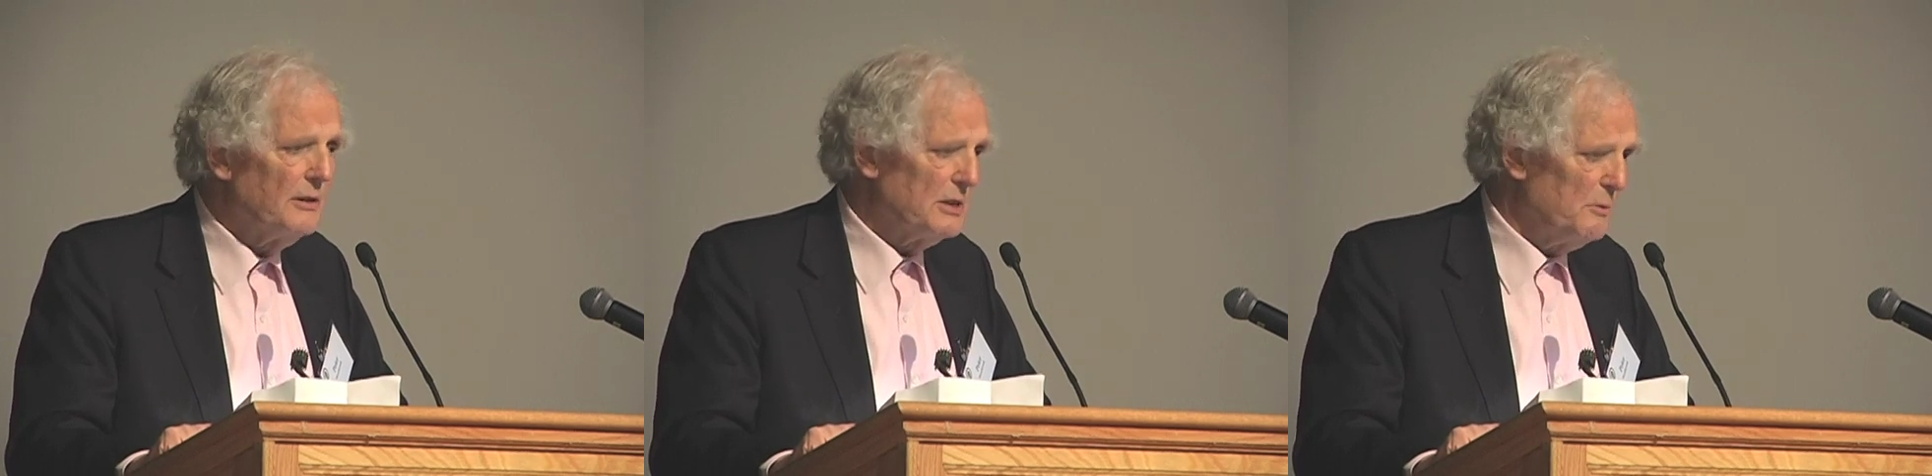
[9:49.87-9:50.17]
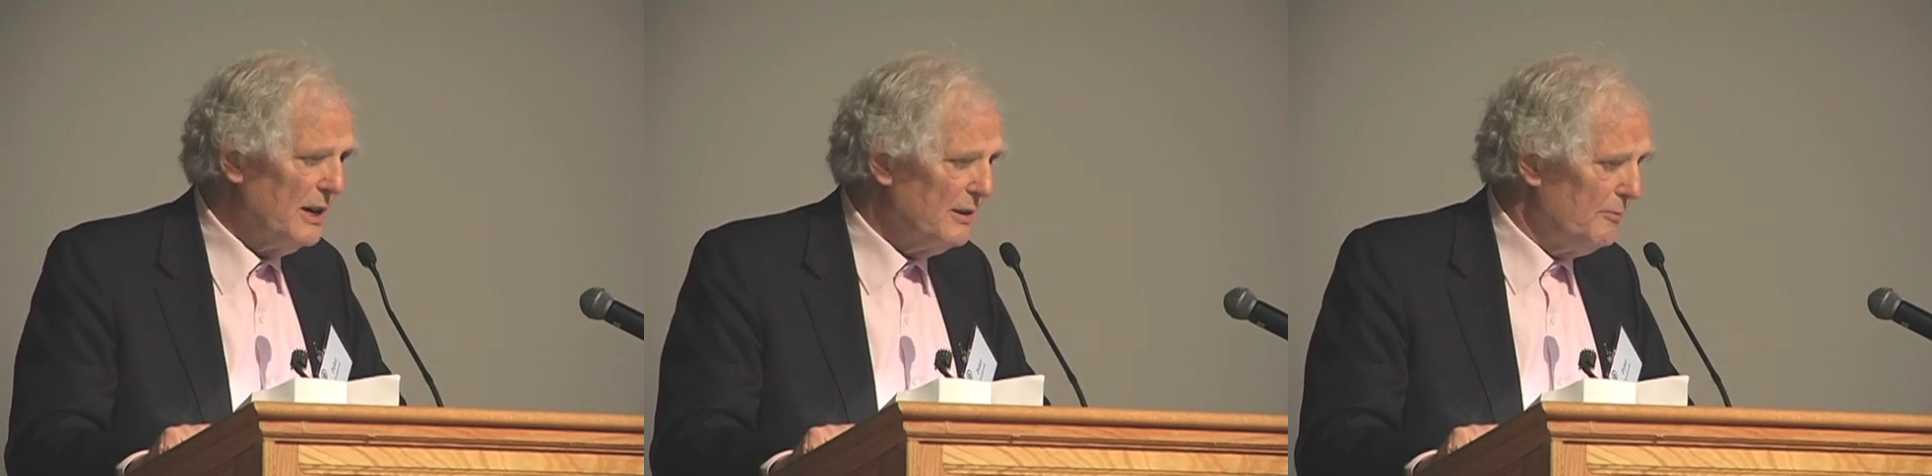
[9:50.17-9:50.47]
is
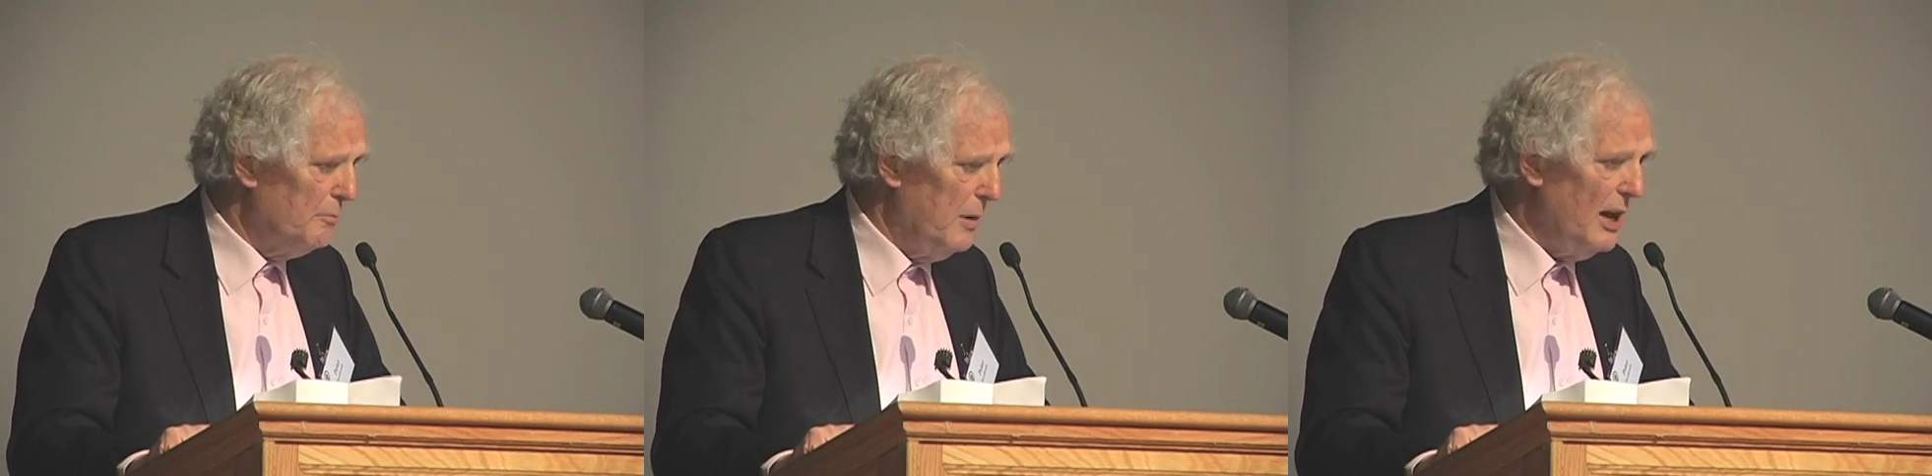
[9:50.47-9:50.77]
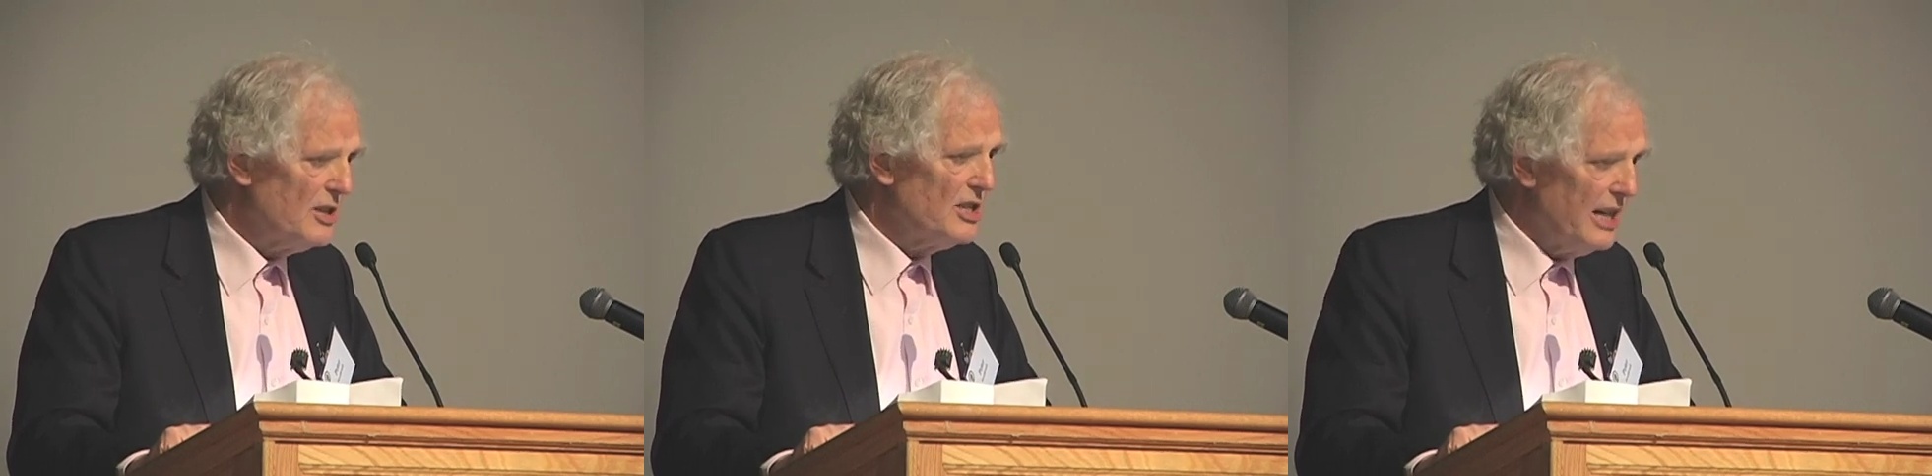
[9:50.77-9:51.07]
one of
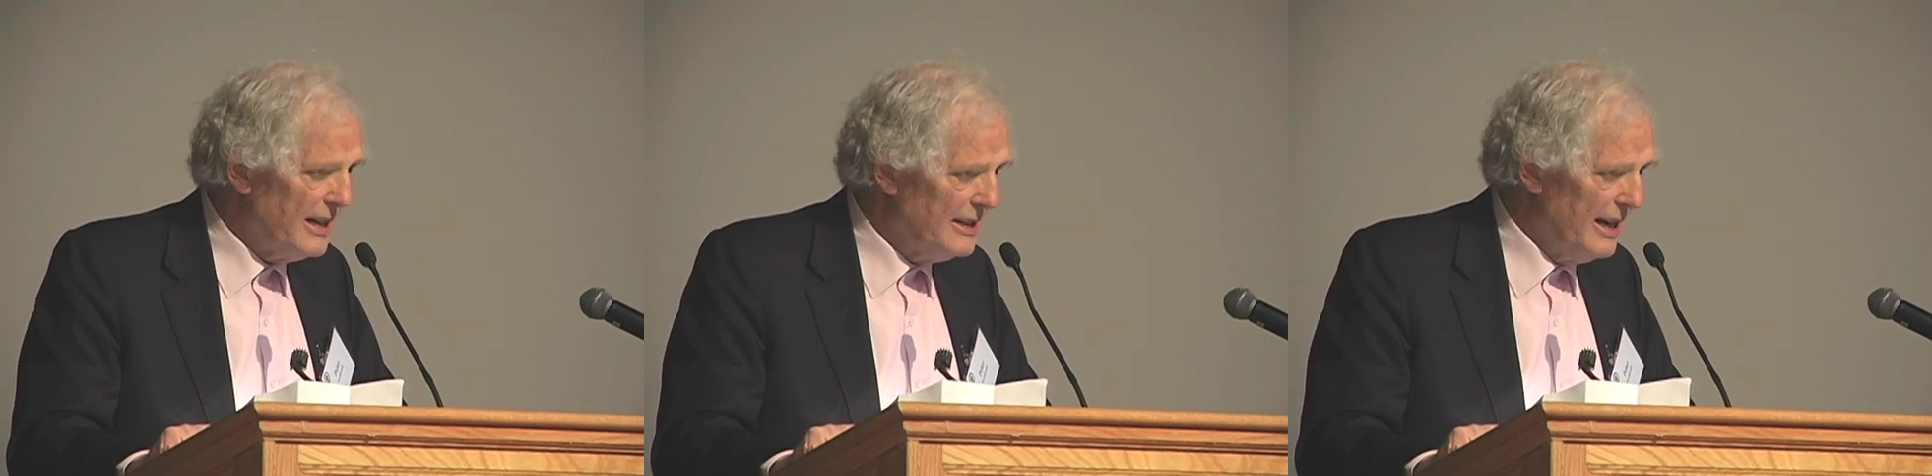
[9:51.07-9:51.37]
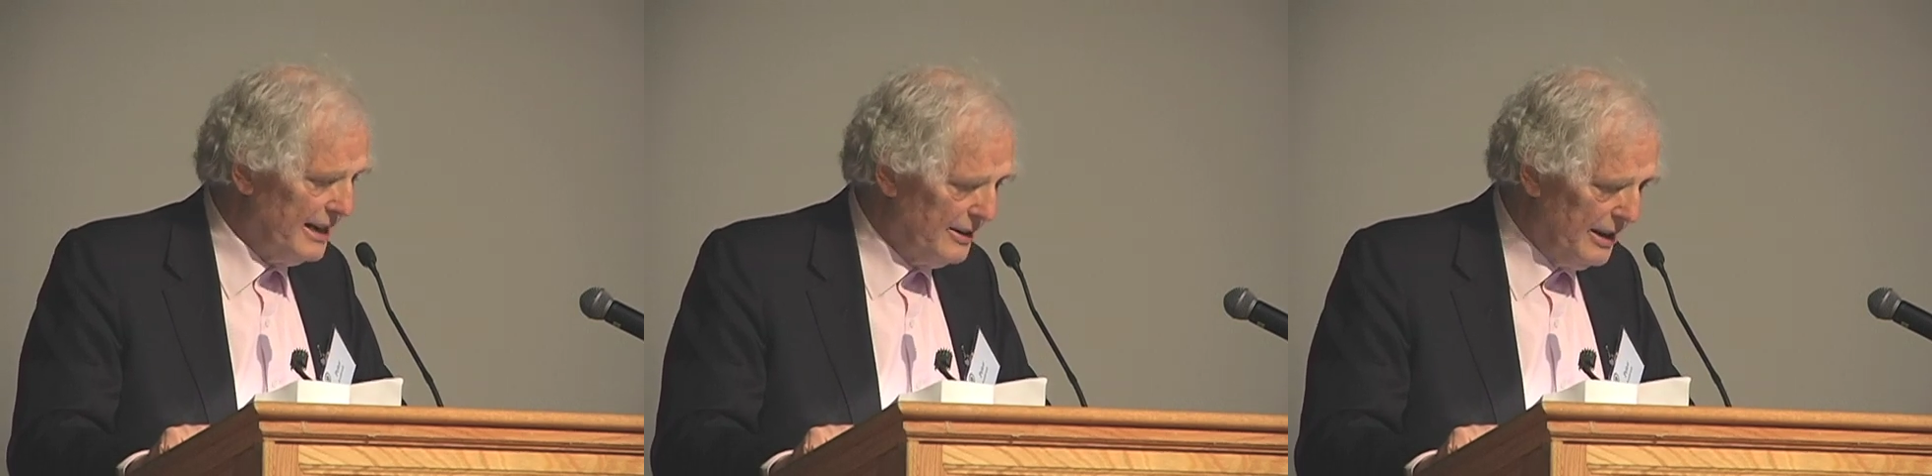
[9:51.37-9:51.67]
bloodshed
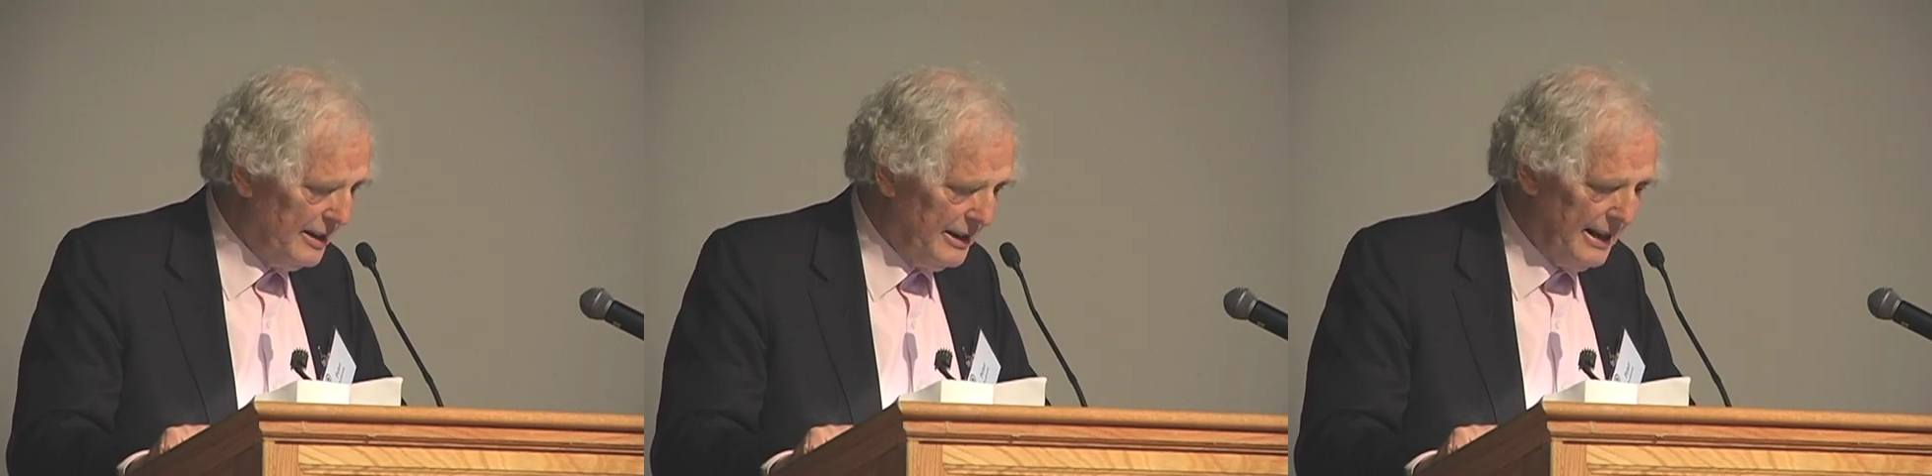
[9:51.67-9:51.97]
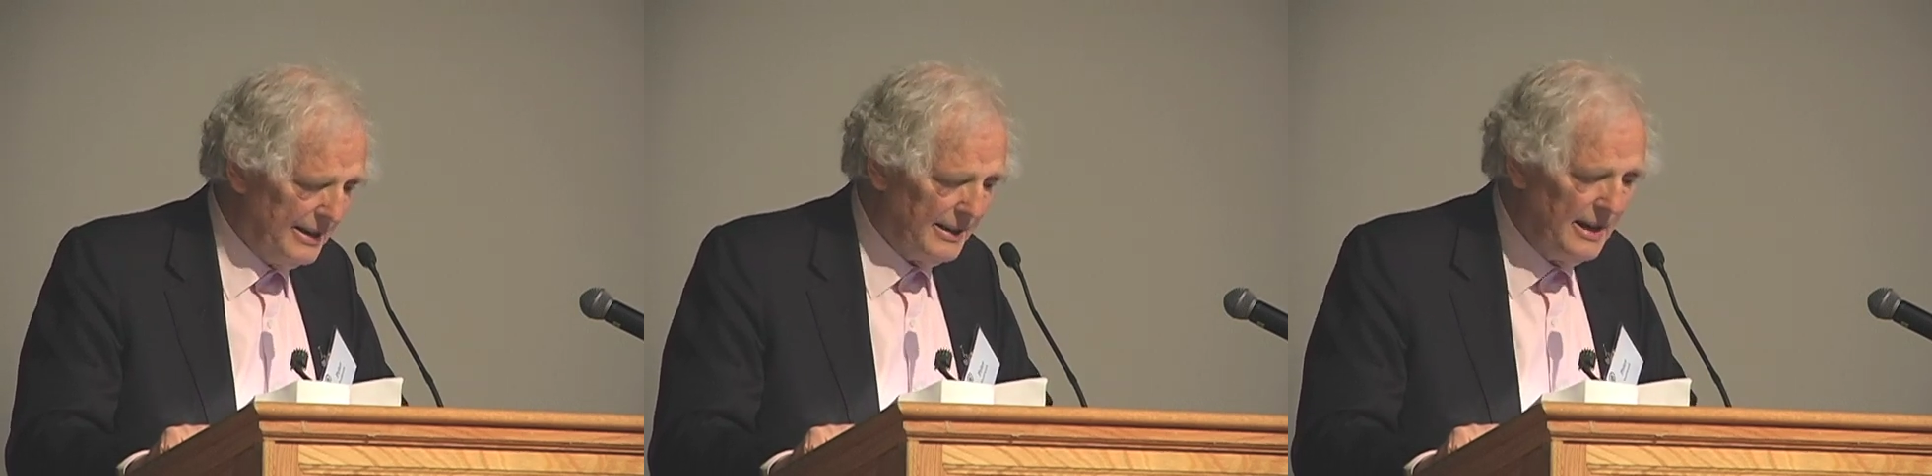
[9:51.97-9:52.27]

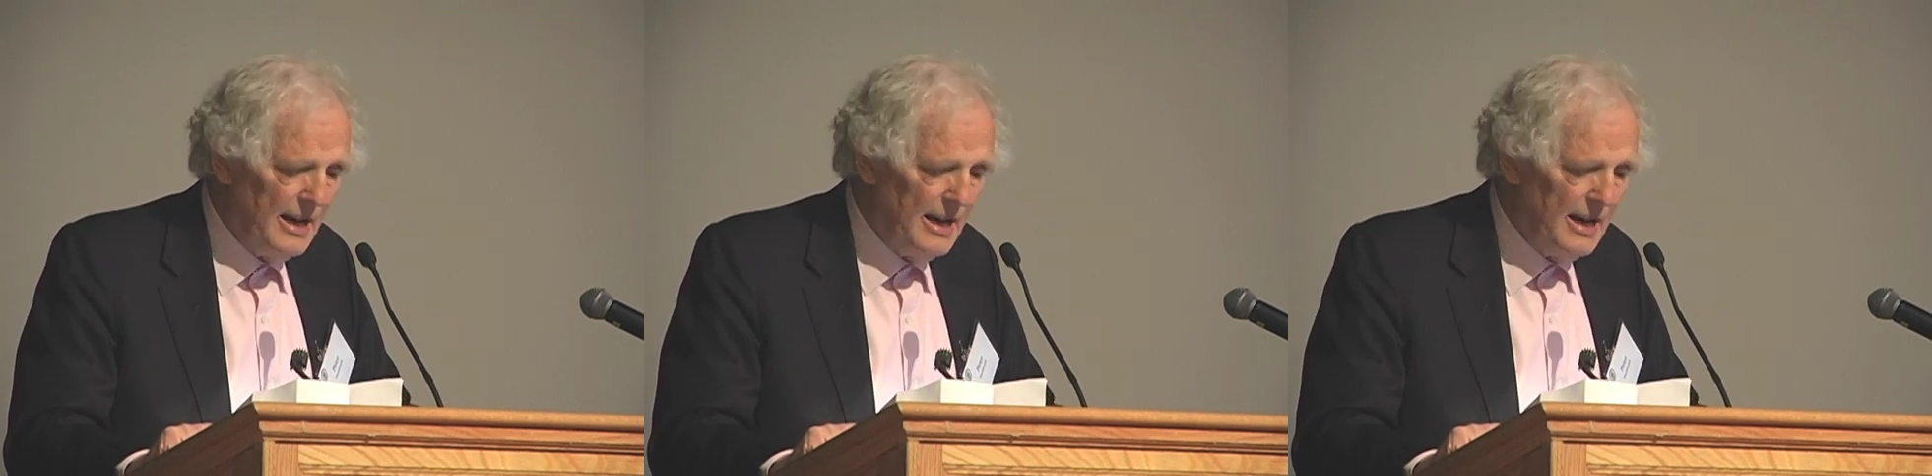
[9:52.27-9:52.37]
and